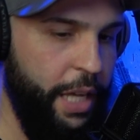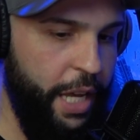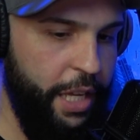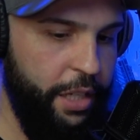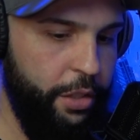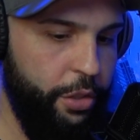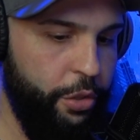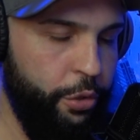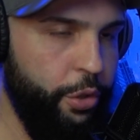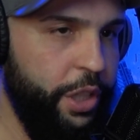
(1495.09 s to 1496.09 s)
And
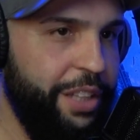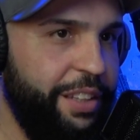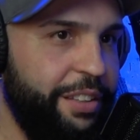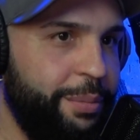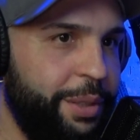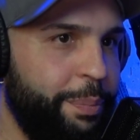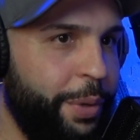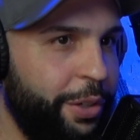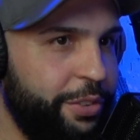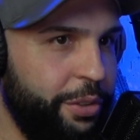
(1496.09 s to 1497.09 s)
you're going to take something
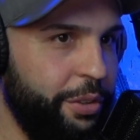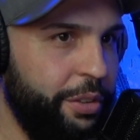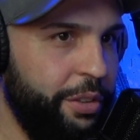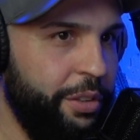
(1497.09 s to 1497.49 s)
personal.